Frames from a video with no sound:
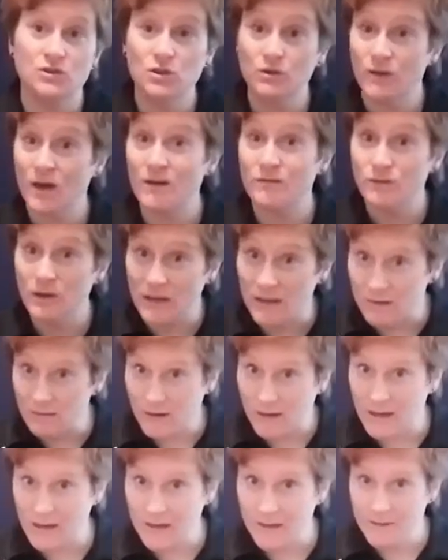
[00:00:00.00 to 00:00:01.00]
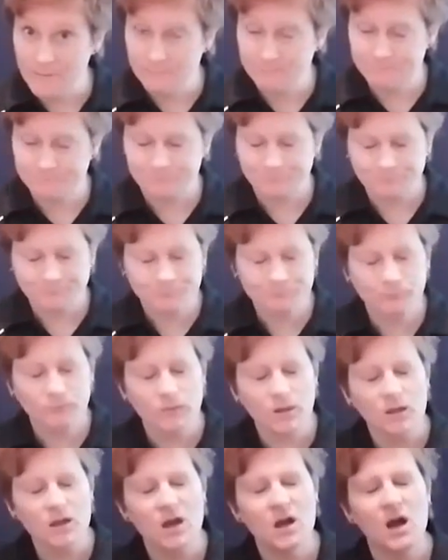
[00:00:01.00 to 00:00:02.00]
do that really regularly.
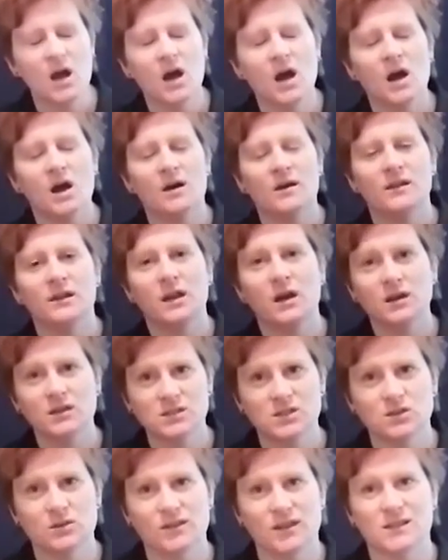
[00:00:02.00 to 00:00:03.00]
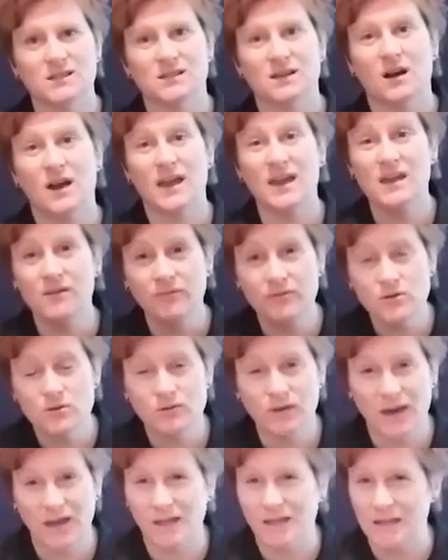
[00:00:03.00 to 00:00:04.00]
Last 2 things are, if you
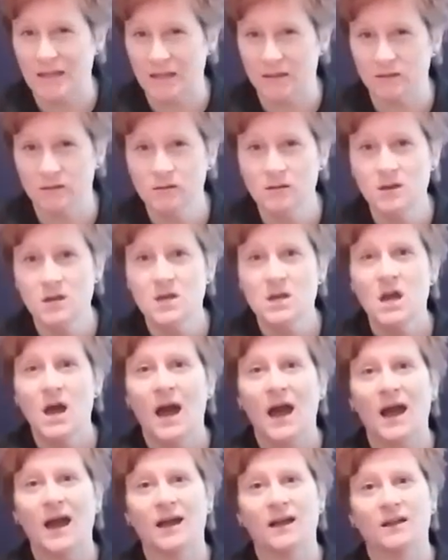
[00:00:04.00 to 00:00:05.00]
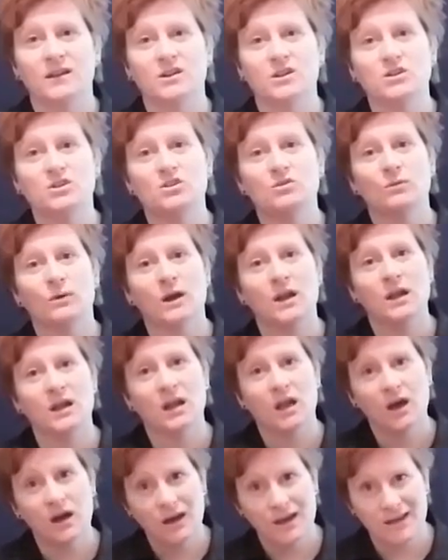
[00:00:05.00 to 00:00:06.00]
get ill and you are
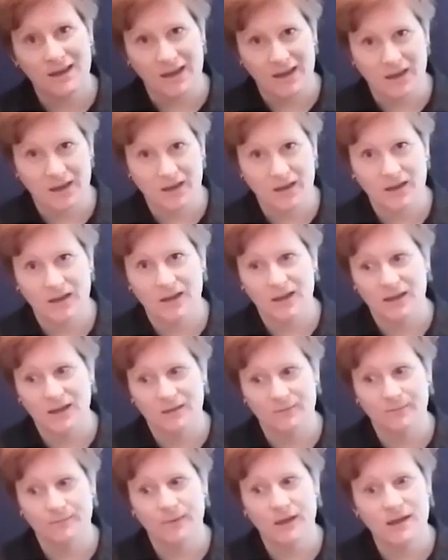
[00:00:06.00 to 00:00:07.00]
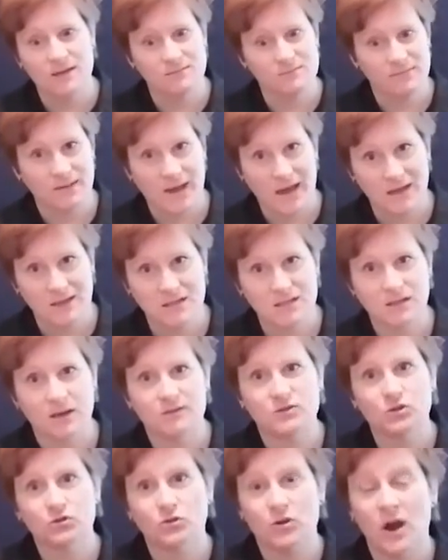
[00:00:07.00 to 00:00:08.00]
lying in bed,
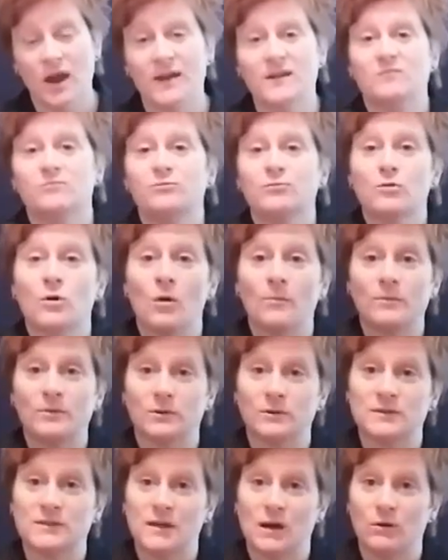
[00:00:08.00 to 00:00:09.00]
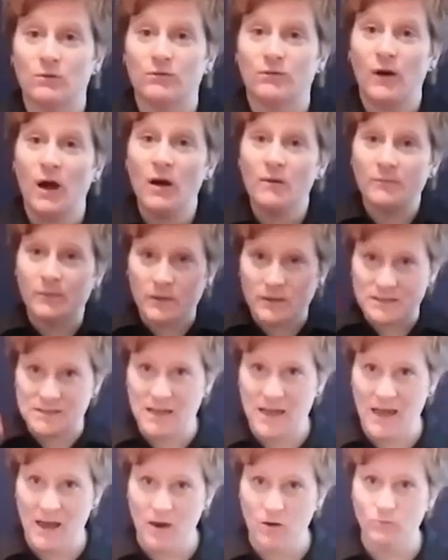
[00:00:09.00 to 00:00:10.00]
try and prop yourself up, because it
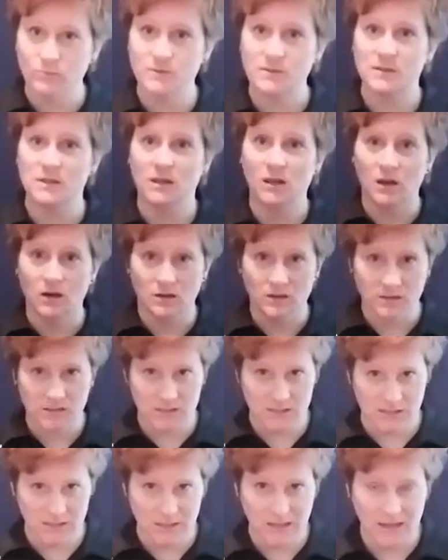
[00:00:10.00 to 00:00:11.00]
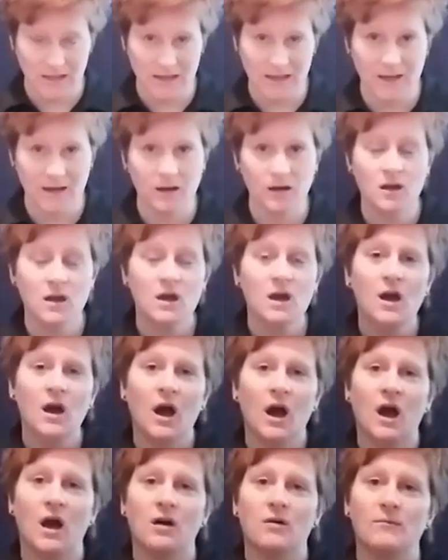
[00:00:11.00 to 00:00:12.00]
helps the lungs to clear.
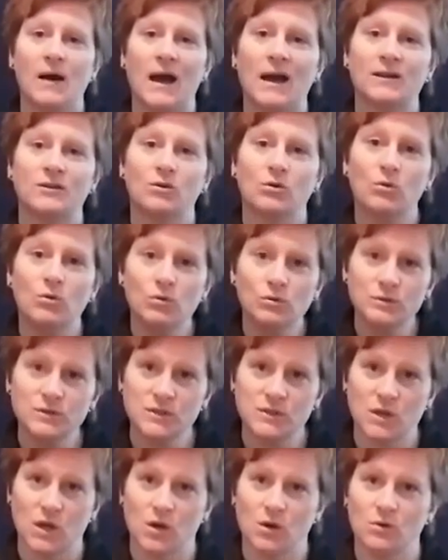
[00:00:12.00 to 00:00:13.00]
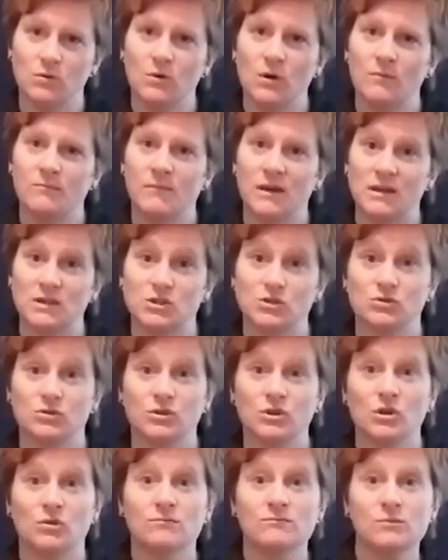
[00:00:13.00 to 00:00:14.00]
And also make sure
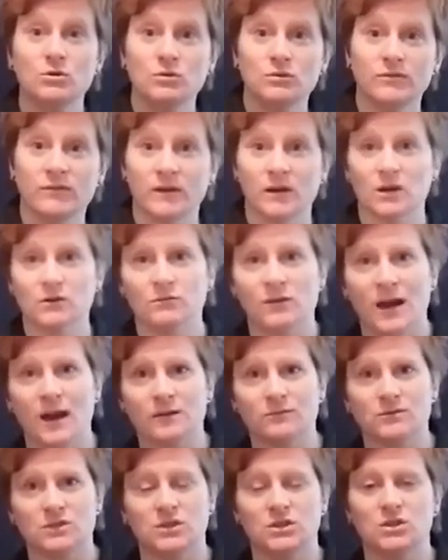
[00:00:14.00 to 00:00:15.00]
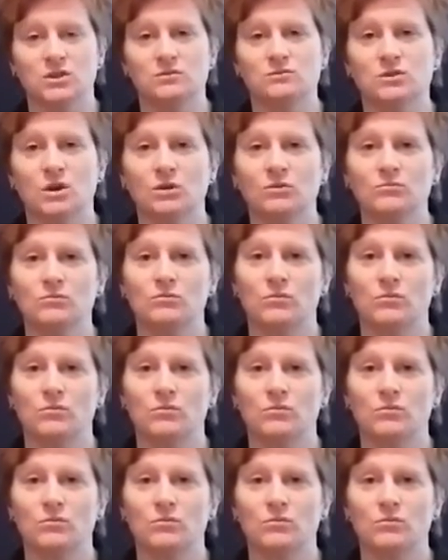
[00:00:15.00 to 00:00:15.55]
you're moving around. So you don't